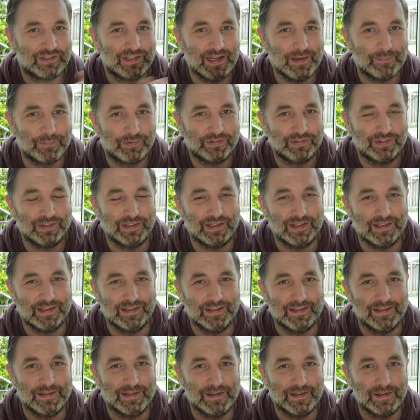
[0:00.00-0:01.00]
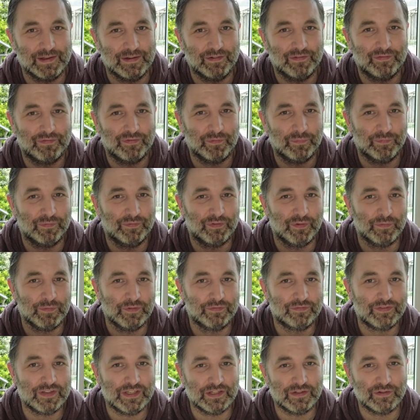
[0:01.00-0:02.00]
clips from the
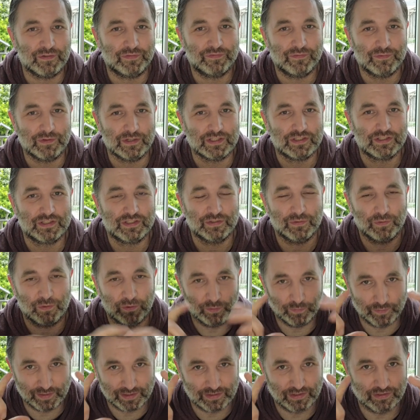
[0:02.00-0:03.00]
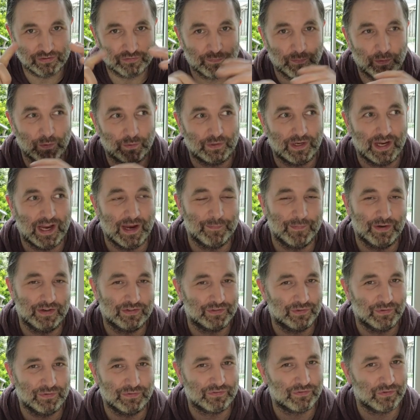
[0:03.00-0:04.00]
video footage, all with the small camera,
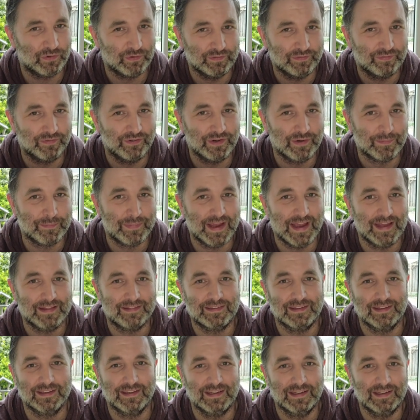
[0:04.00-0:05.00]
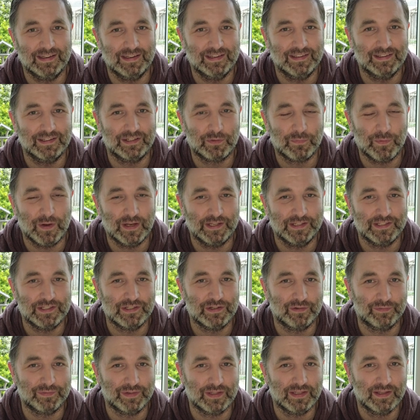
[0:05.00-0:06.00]
so sorry for the bad quality
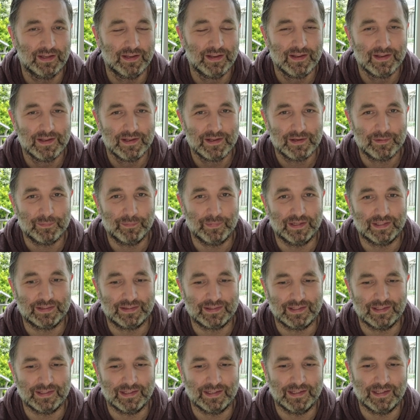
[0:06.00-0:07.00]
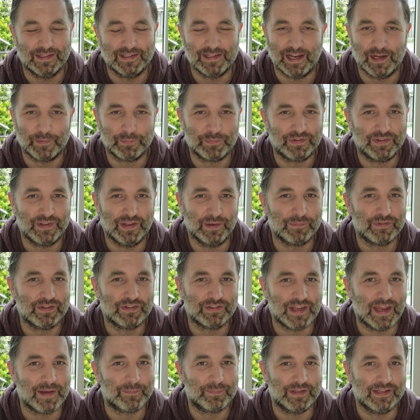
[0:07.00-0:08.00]
of it. But I'm
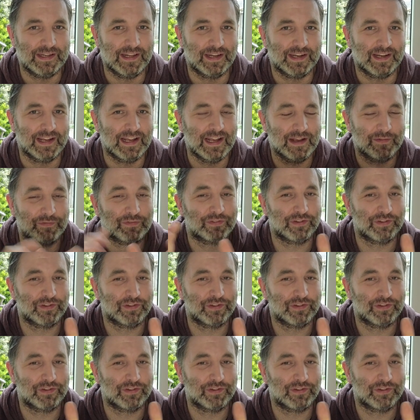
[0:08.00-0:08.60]
just happy that I have